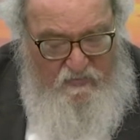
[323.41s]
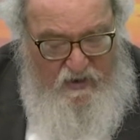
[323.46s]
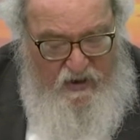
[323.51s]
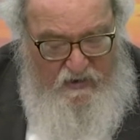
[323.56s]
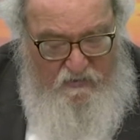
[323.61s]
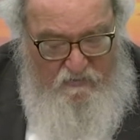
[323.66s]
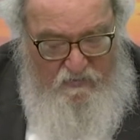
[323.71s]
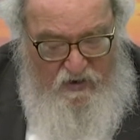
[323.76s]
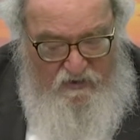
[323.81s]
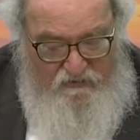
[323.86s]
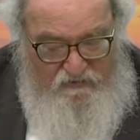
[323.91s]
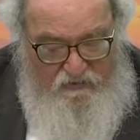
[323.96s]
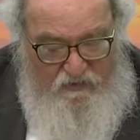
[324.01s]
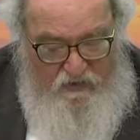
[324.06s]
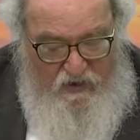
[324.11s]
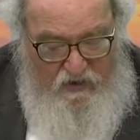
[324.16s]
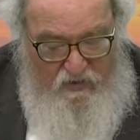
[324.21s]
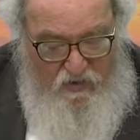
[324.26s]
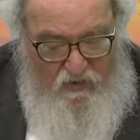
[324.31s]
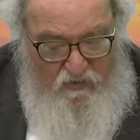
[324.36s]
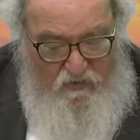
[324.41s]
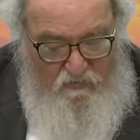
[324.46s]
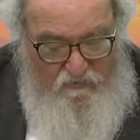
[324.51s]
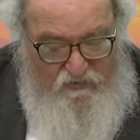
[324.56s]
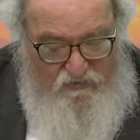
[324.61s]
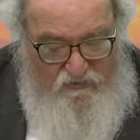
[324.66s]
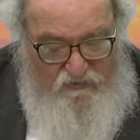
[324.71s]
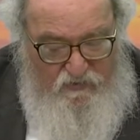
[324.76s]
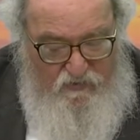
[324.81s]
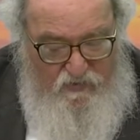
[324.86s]
Pen matzalai
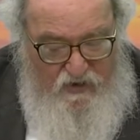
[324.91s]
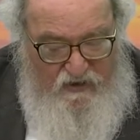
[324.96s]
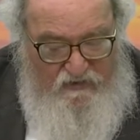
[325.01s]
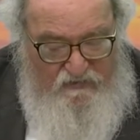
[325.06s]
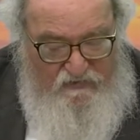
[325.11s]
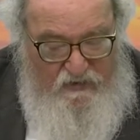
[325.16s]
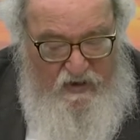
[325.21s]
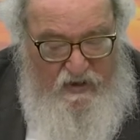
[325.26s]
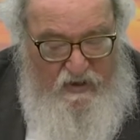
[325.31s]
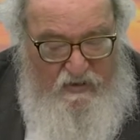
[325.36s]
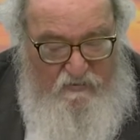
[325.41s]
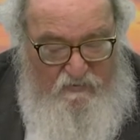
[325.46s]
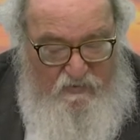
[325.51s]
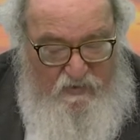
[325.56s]
orim betzurais.